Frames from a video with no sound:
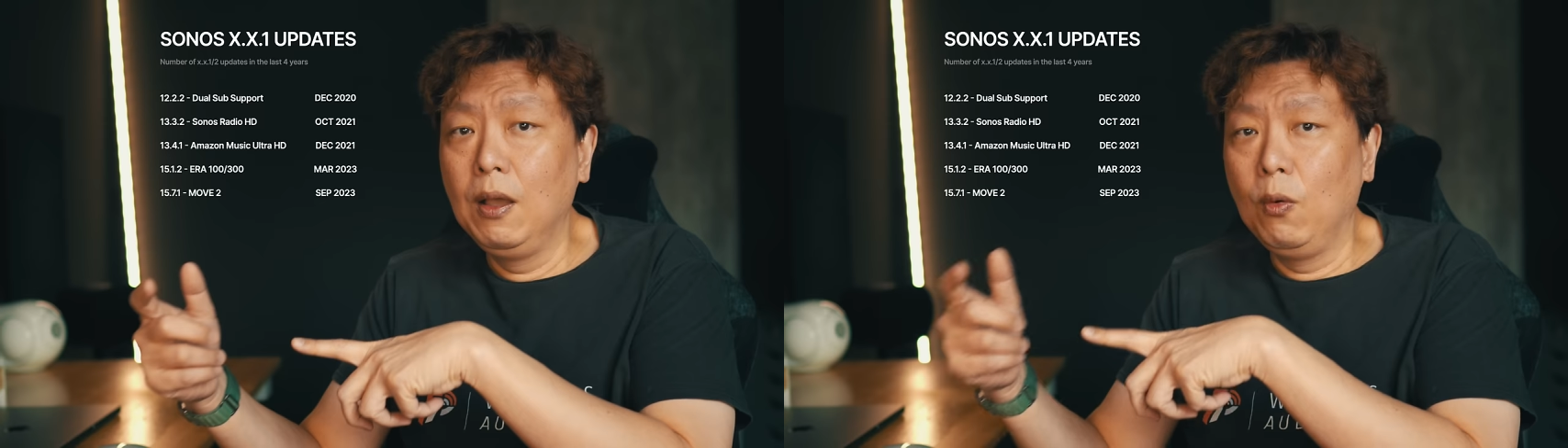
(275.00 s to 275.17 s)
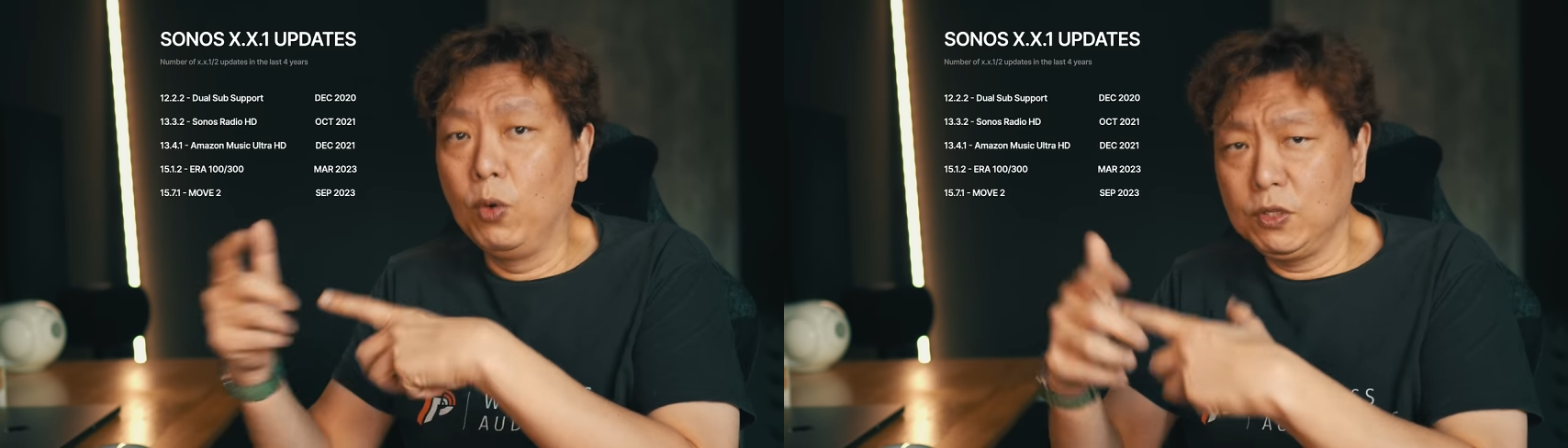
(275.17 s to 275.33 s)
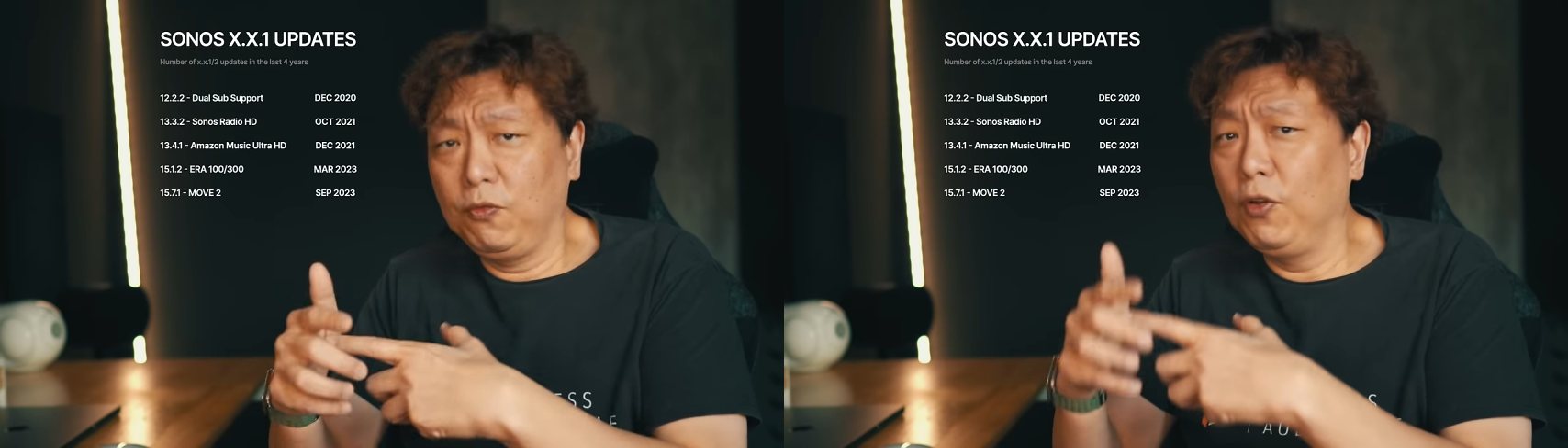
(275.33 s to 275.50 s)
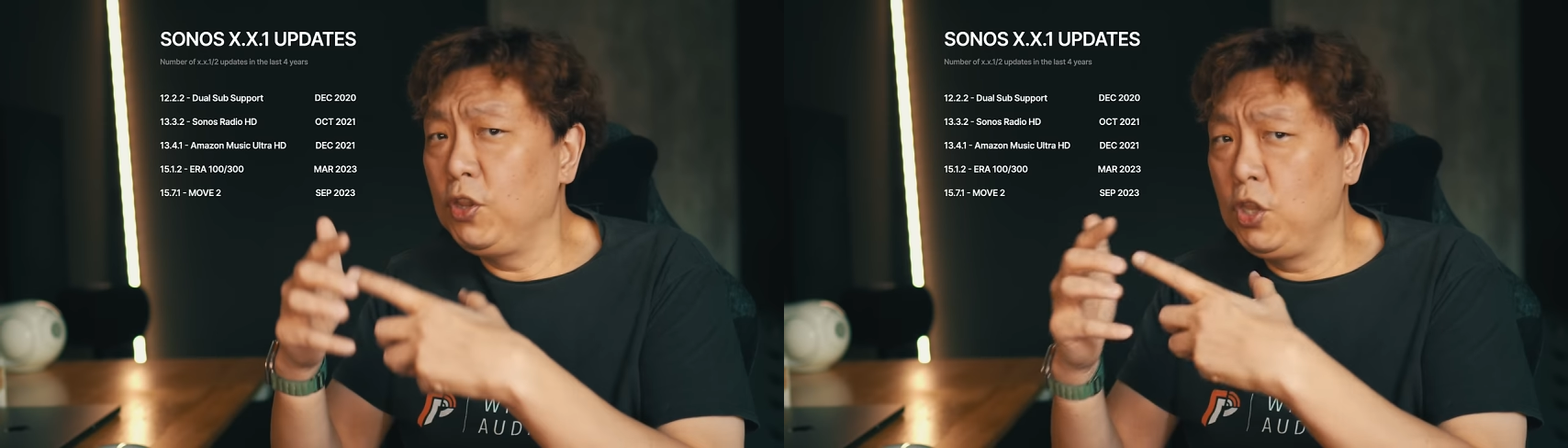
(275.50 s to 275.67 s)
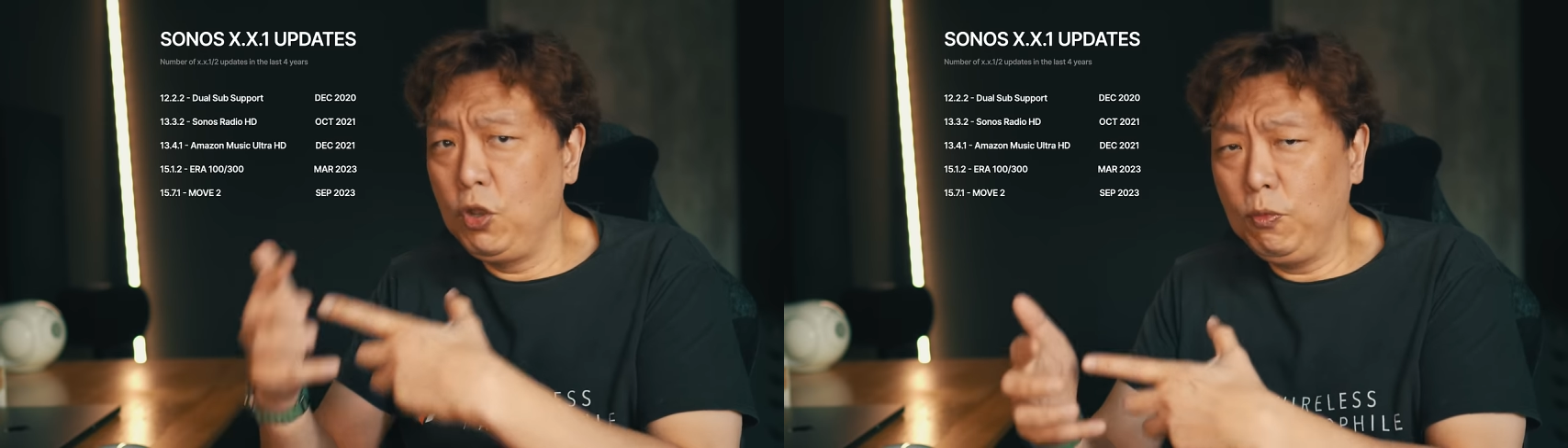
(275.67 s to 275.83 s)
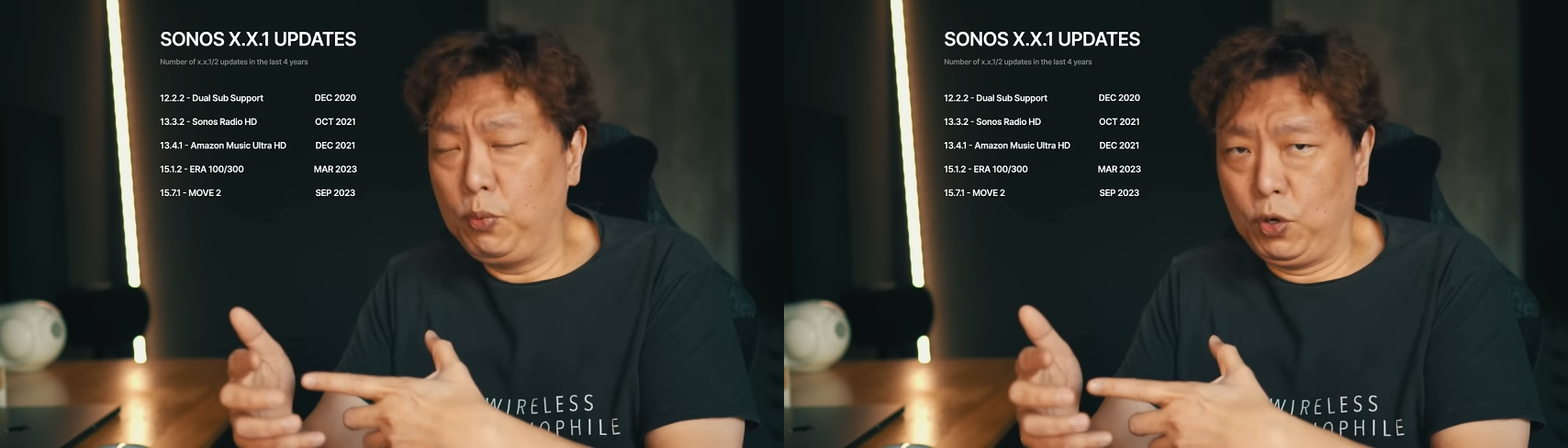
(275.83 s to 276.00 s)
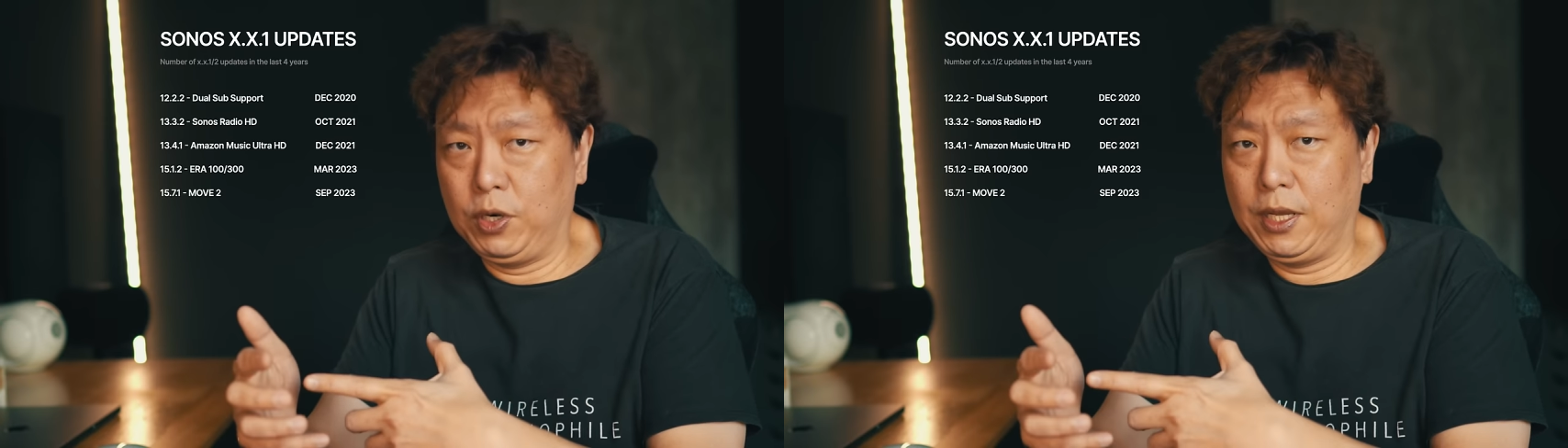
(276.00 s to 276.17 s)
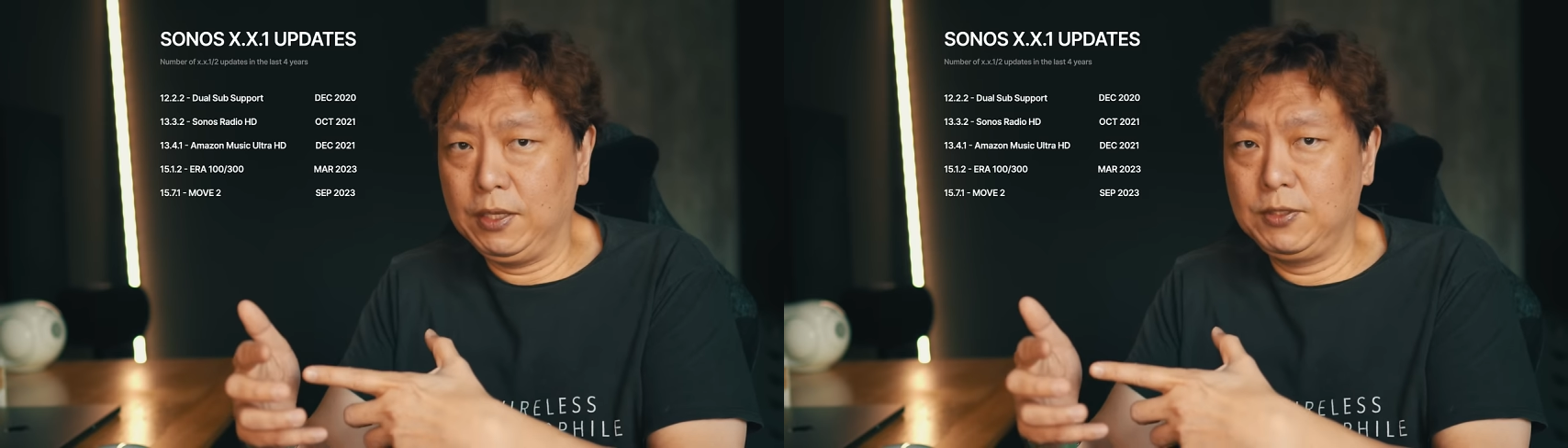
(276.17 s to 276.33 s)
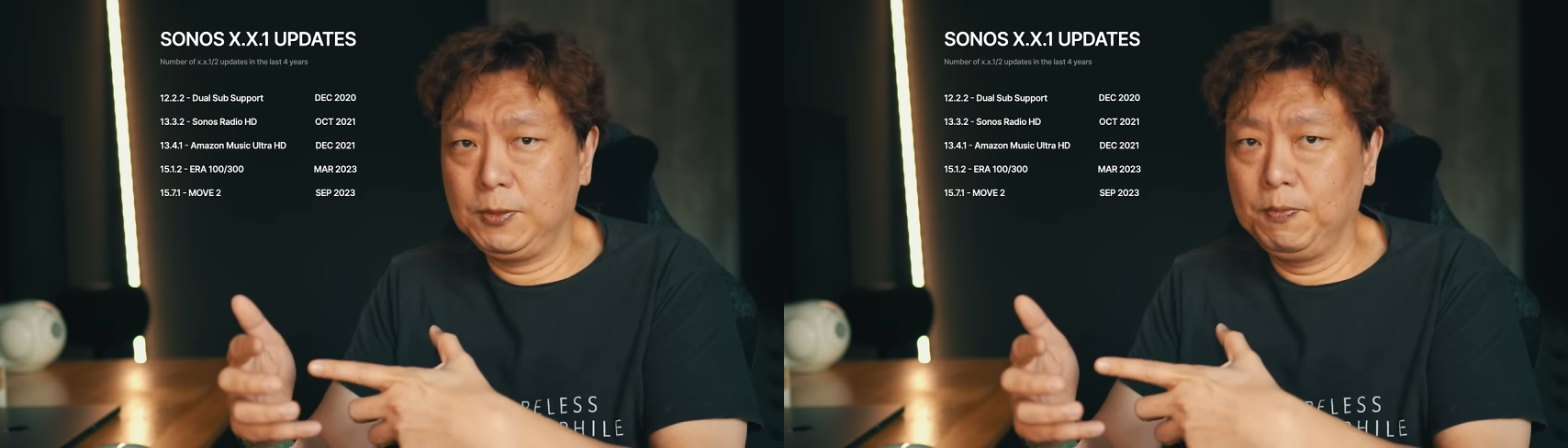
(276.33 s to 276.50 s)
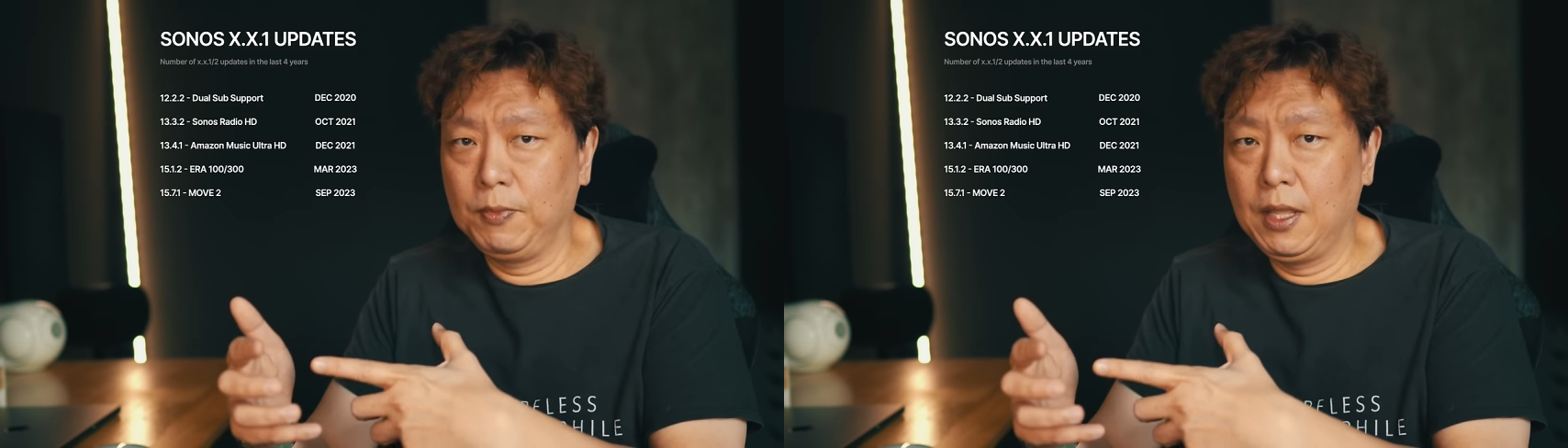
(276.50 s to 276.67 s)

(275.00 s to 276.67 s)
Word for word: was for new products.